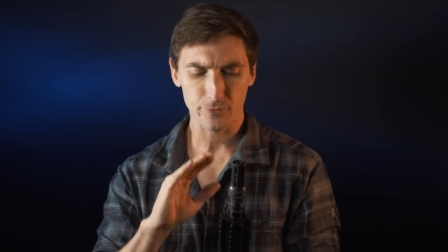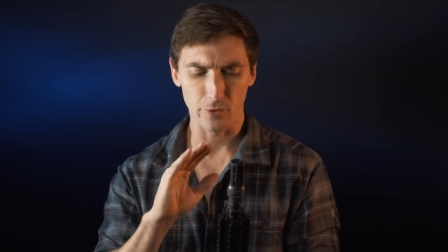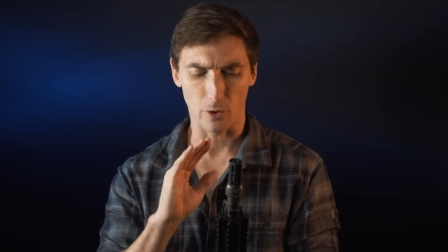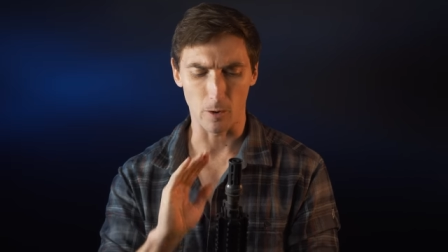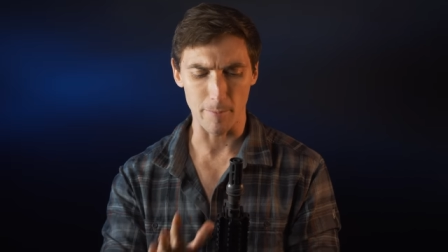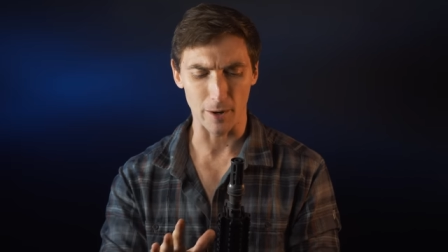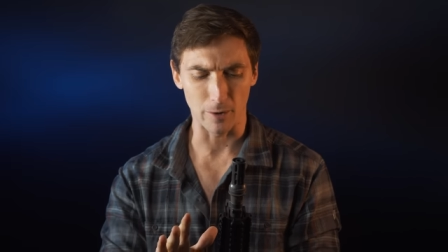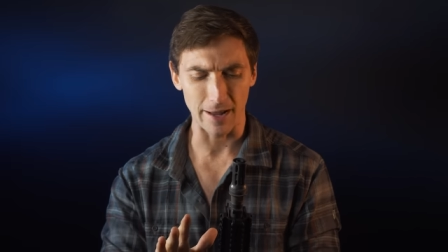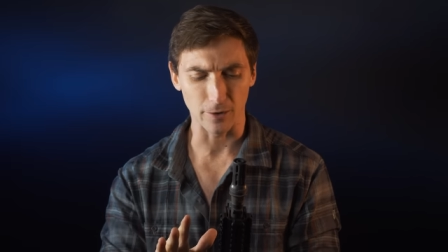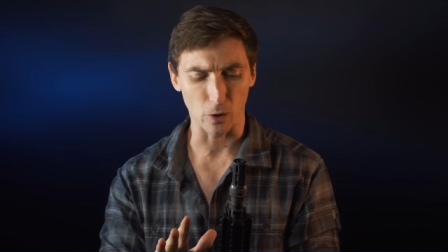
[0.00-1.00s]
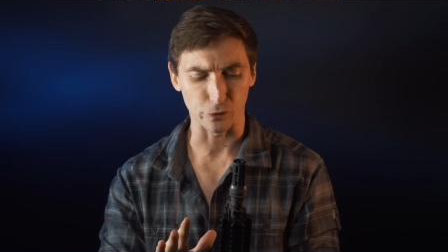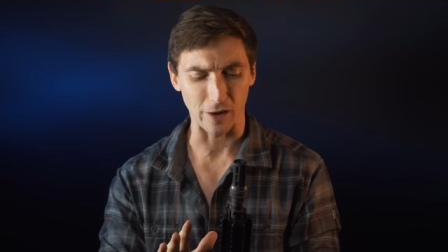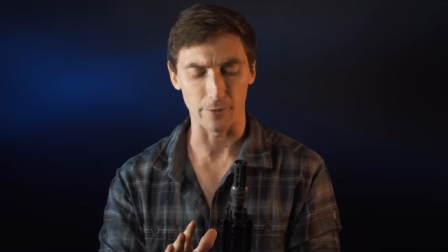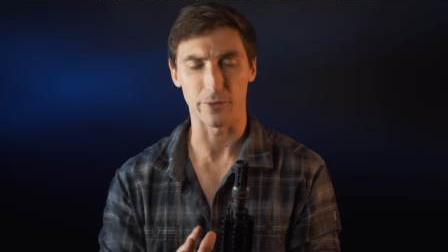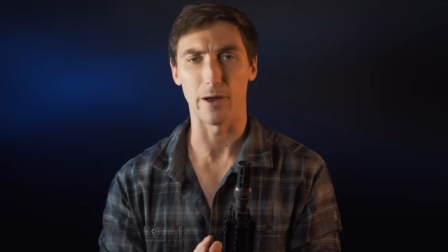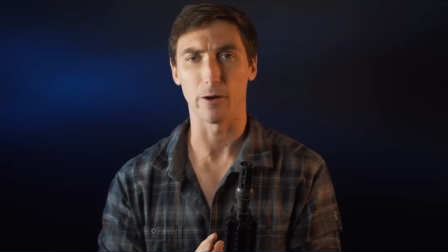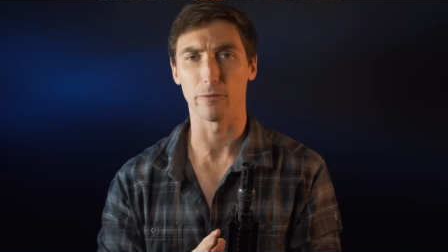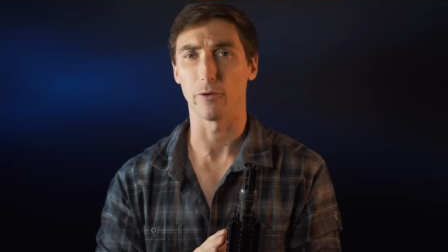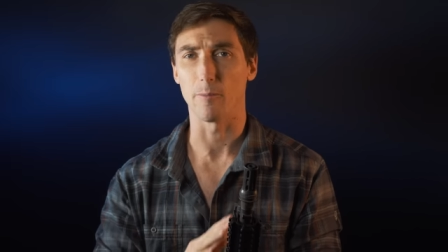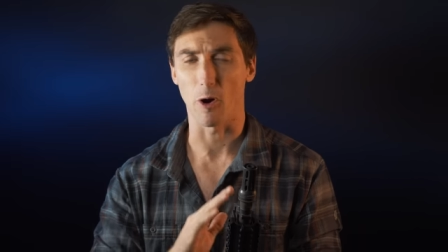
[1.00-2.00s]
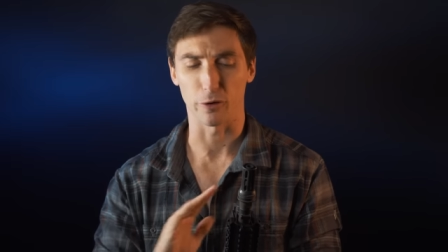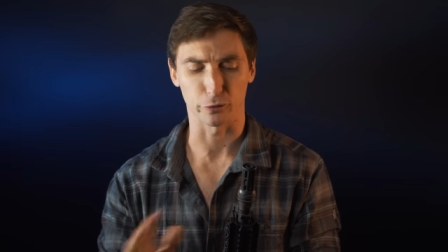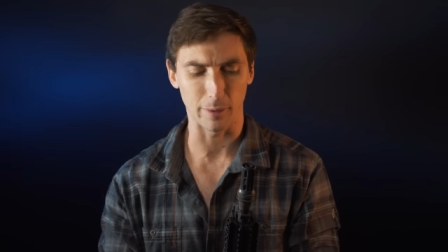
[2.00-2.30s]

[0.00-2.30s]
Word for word: There are better handguards out there from RS